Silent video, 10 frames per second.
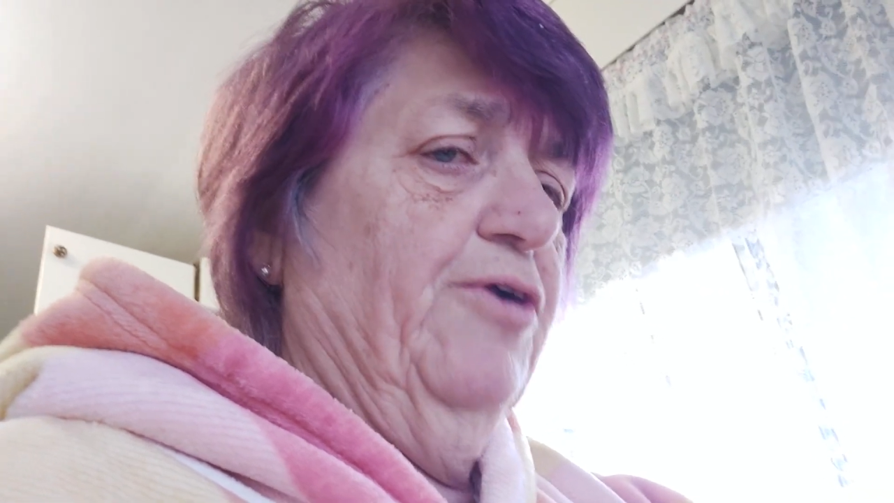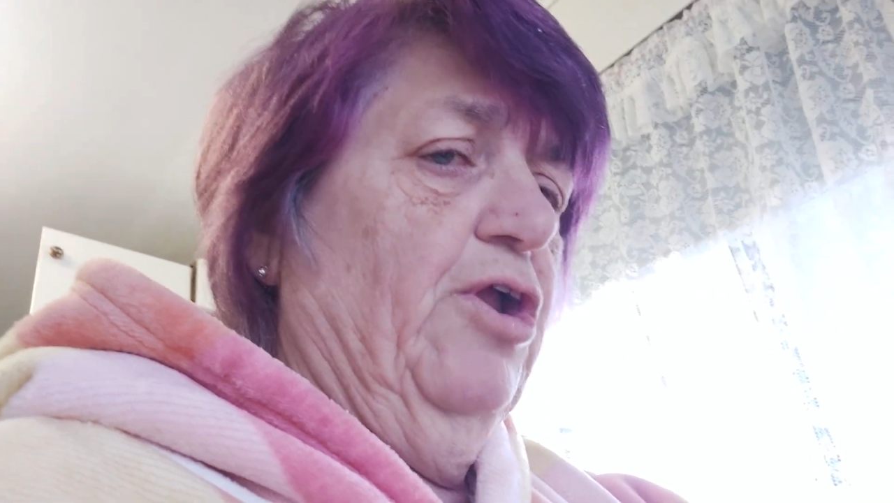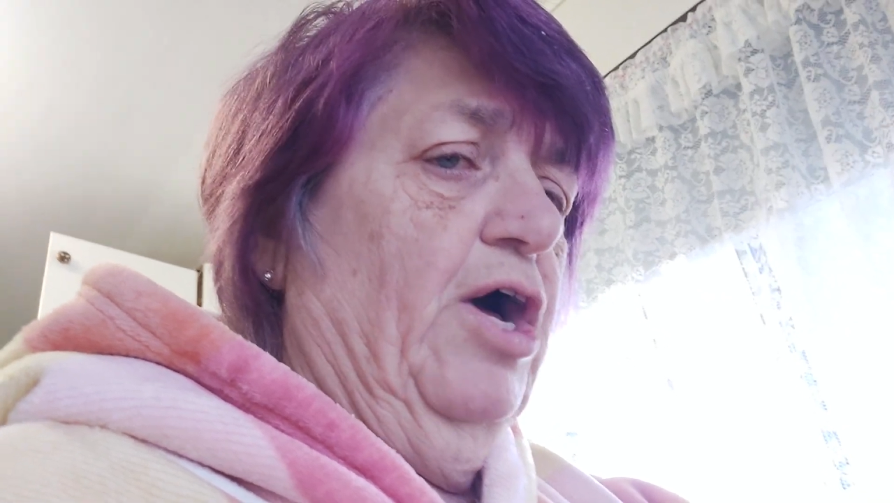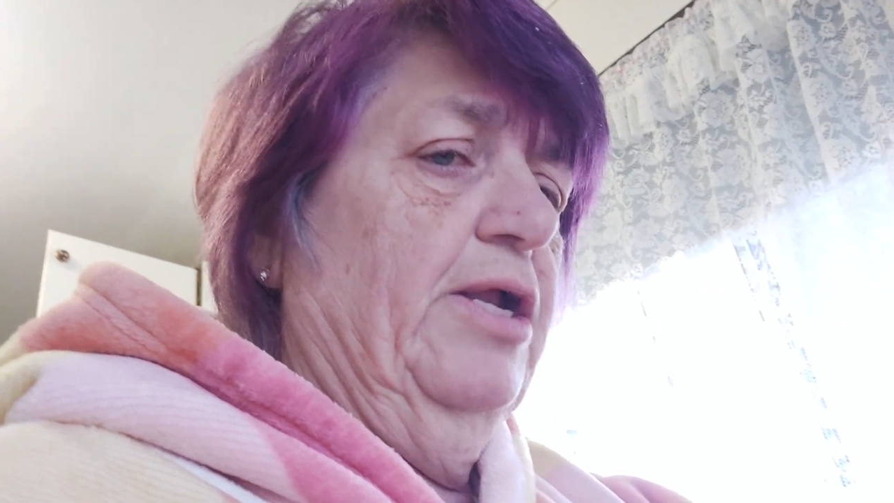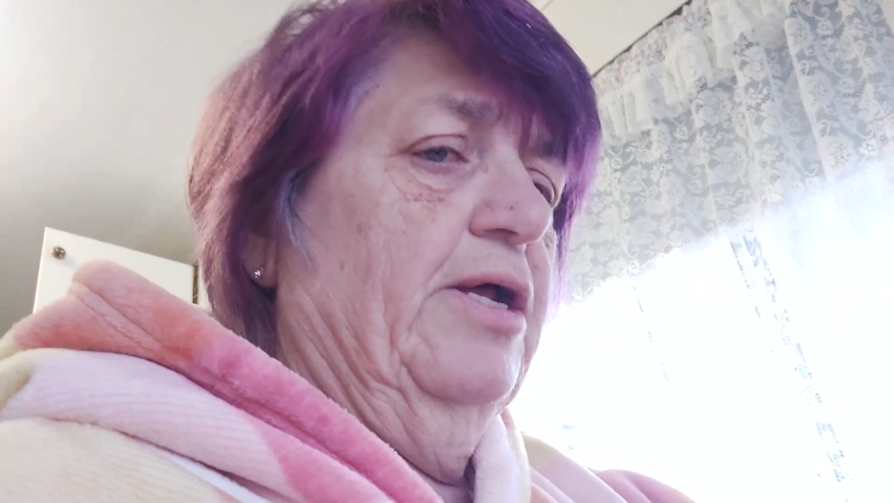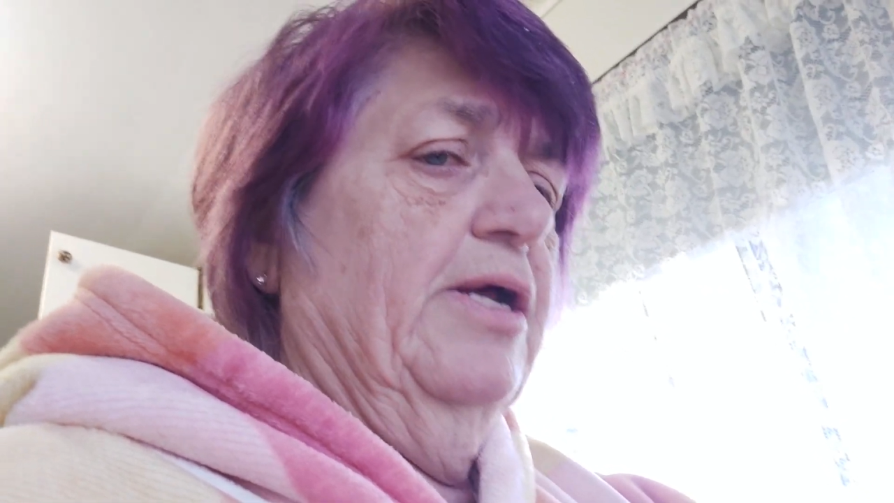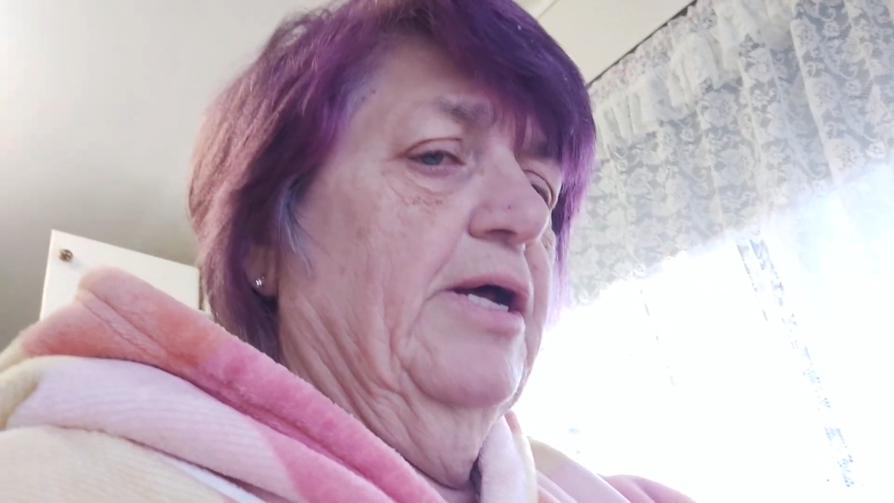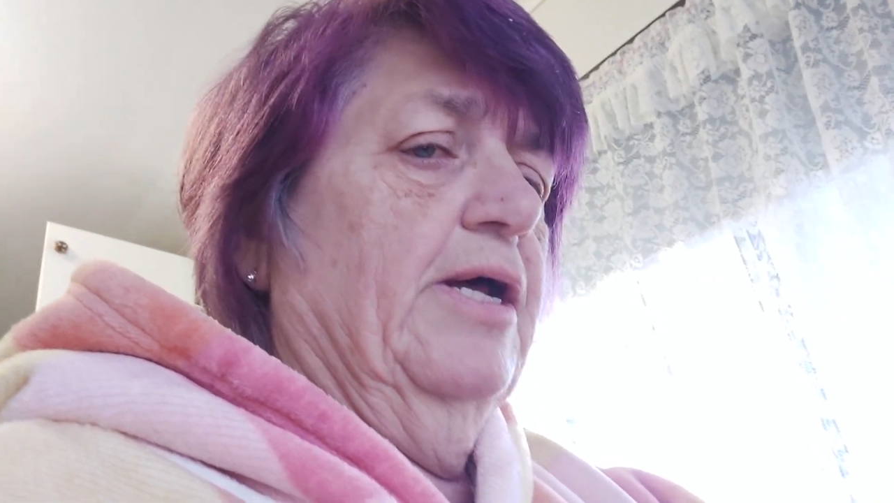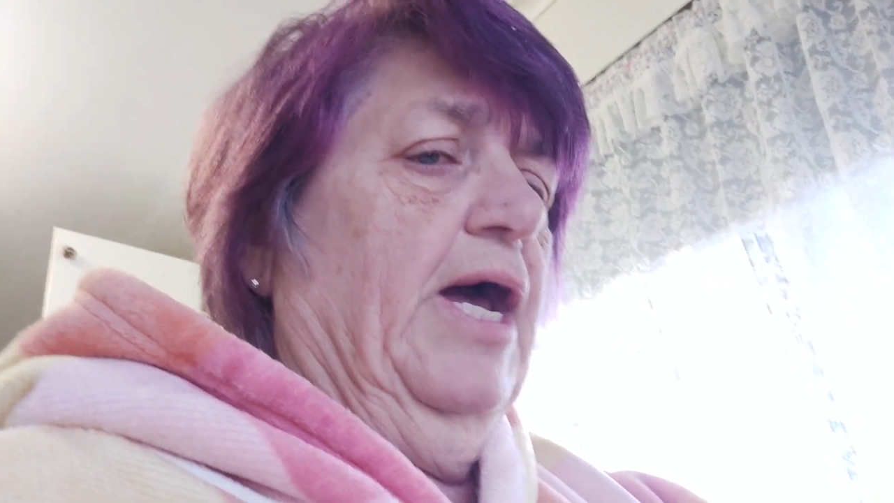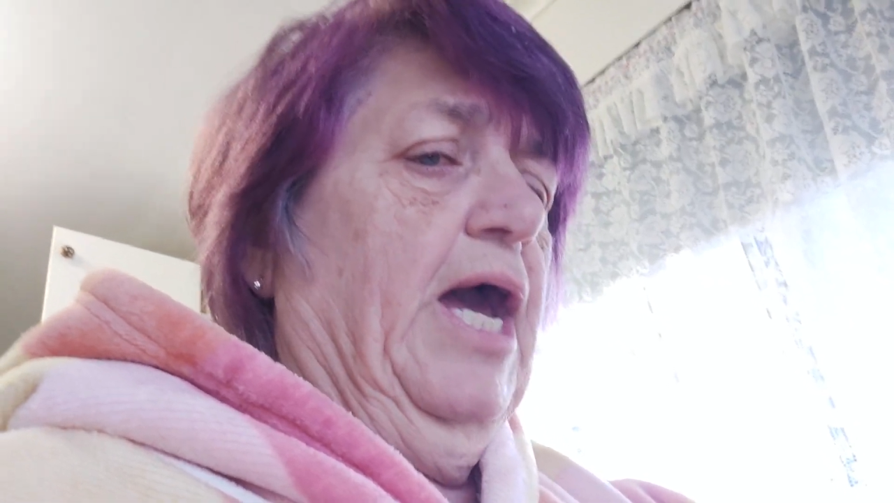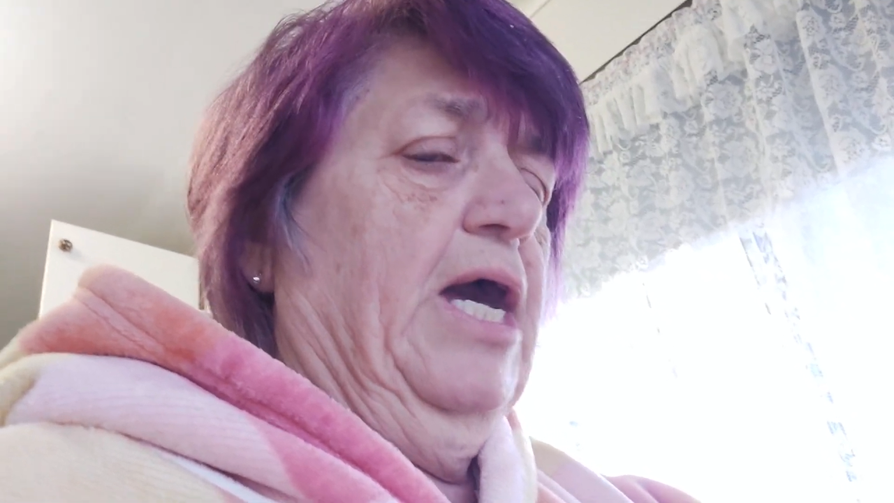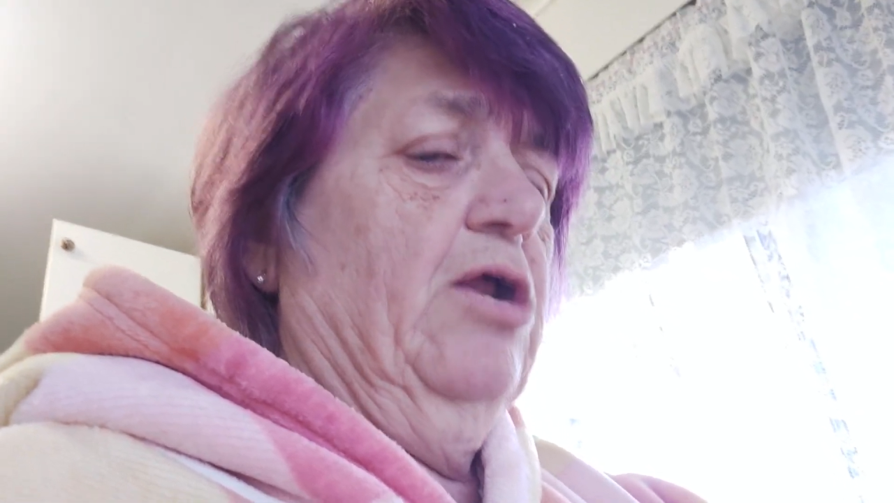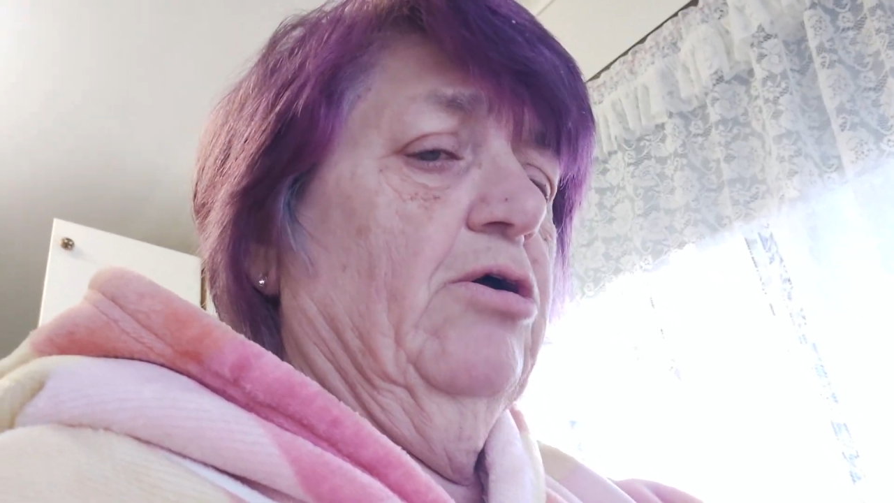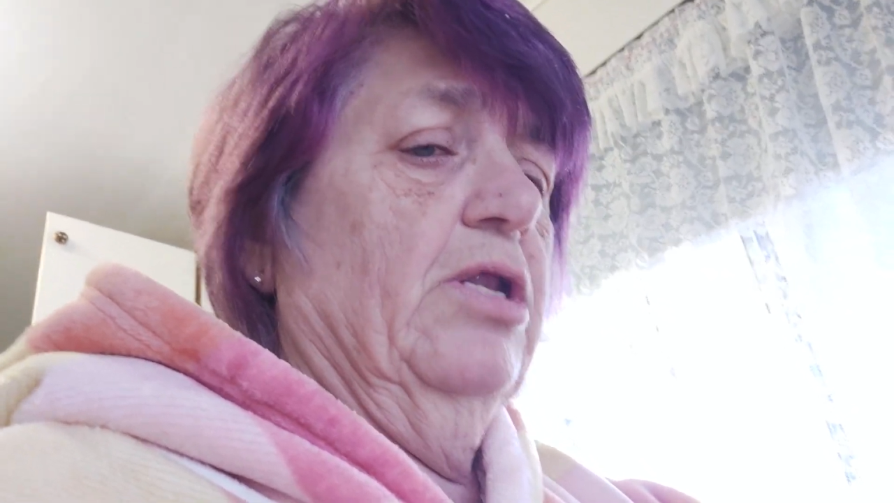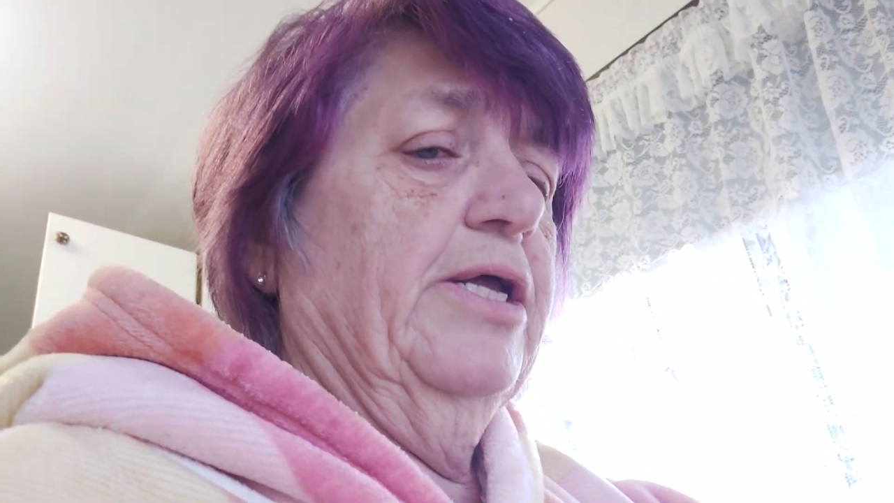lot, and
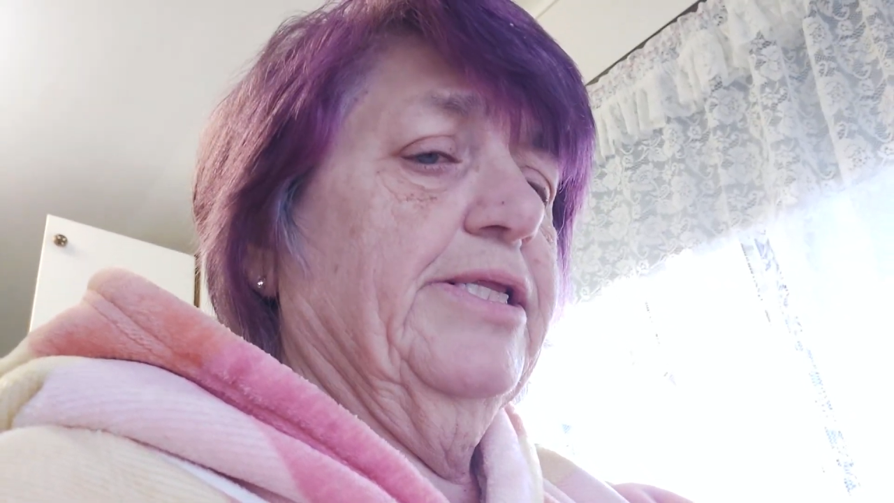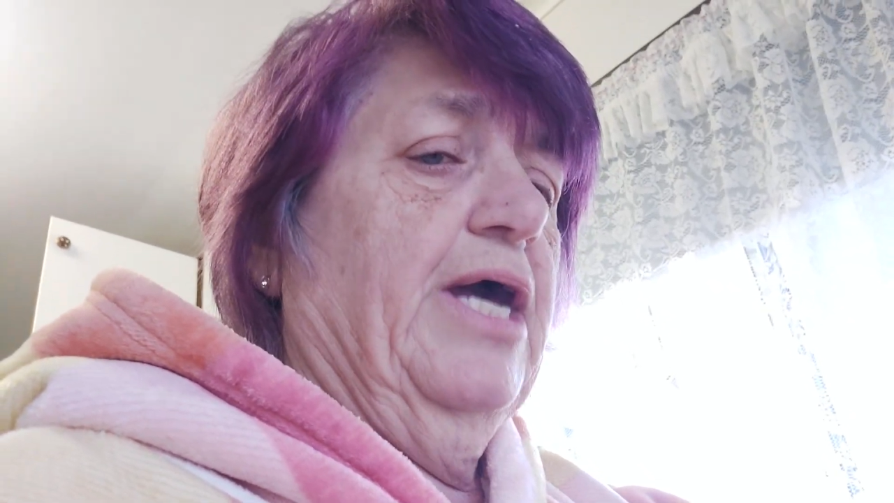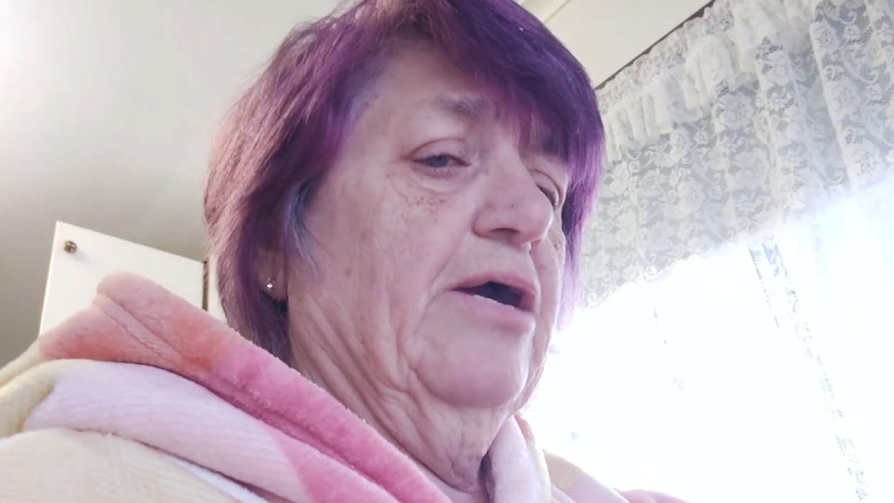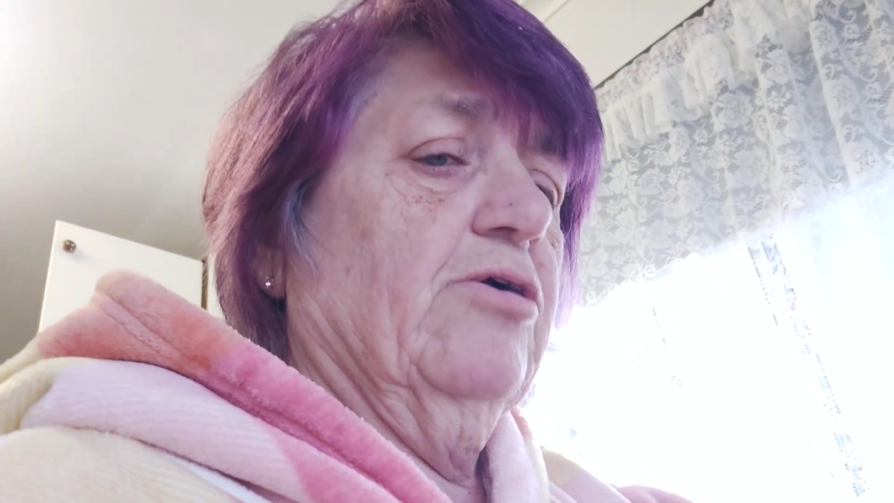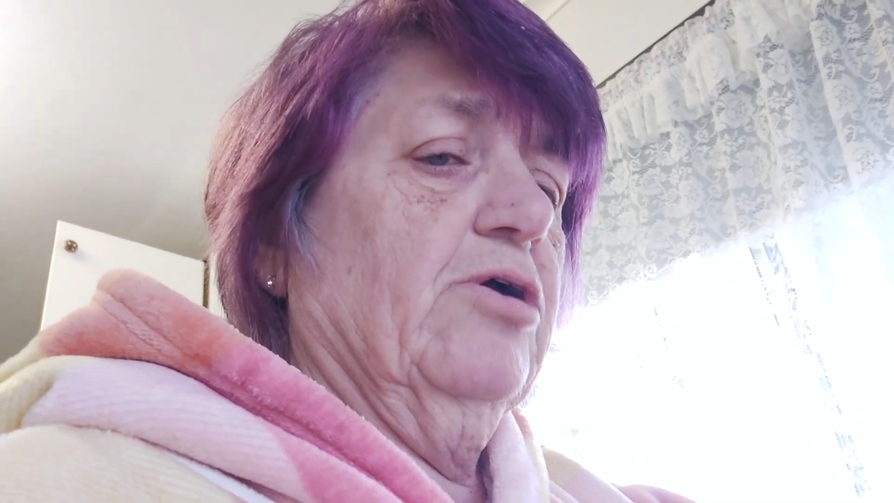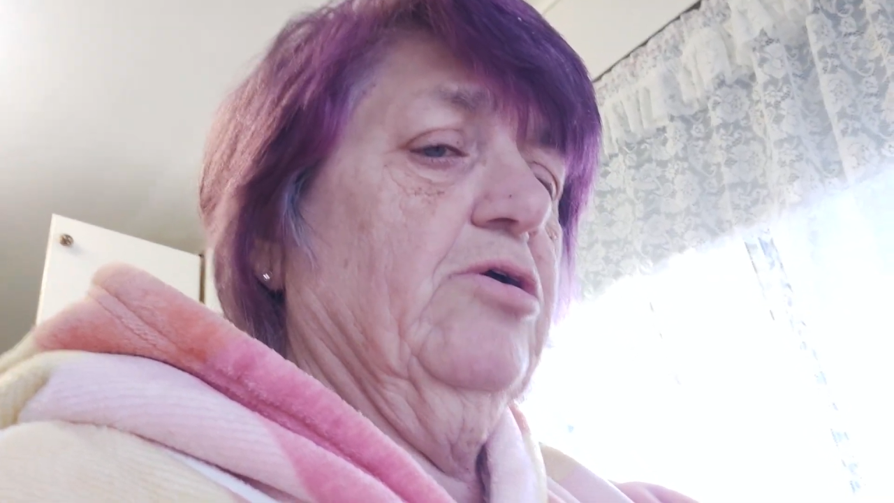I'll let that